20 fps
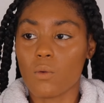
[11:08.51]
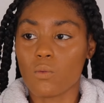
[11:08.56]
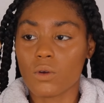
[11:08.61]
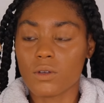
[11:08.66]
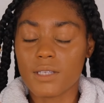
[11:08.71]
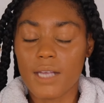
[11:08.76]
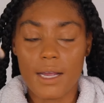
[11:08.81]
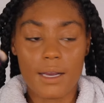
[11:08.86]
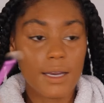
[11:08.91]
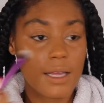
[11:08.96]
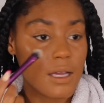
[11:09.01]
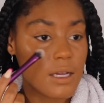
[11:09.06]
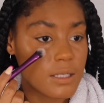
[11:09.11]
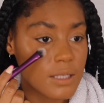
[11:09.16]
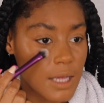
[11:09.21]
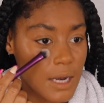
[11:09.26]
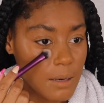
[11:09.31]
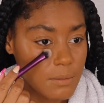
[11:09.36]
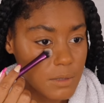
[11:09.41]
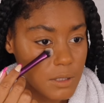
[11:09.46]
Real Techniques,
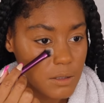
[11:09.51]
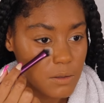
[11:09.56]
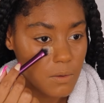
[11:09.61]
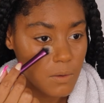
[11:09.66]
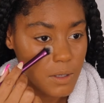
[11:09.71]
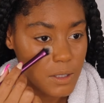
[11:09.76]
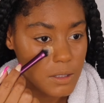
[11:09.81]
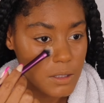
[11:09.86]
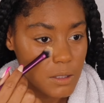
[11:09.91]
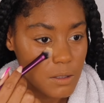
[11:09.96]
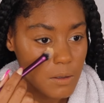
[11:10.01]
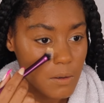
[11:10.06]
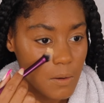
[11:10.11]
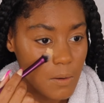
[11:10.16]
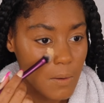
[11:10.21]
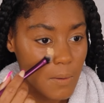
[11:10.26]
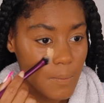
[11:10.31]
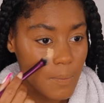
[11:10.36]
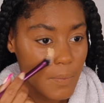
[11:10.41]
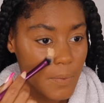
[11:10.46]
and I'm just going
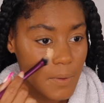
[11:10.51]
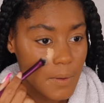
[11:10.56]
to